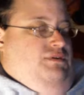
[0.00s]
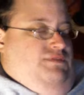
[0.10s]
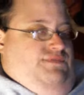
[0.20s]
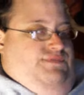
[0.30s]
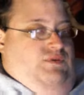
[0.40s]

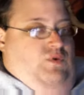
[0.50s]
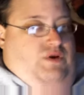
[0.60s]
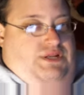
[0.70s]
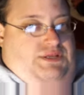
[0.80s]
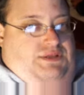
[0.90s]
of the
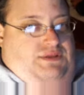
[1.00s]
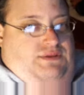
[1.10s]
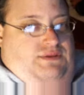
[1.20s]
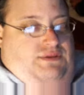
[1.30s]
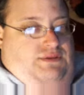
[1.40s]
karate,
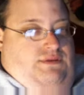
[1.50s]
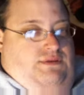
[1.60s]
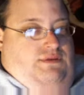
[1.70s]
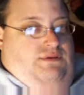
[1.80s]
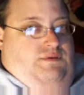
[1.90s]

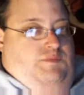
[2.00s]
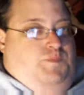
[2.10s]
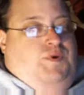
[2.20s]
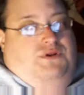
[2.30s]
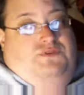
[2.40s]
a
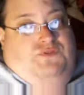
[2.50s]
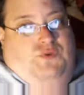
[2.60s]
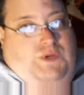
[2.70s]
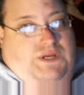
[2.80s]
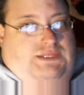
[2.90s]
part of
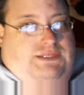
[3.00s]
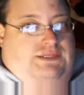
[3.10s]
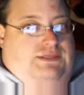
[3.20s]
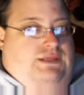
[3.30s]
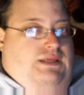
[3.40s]
karate,
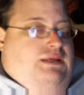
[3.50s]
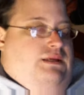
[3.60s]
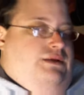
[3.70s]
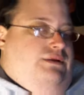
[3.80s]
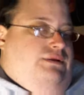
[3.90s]

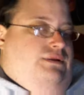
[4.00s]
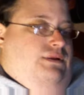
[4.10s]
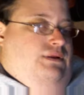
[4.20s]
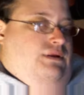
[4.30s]
and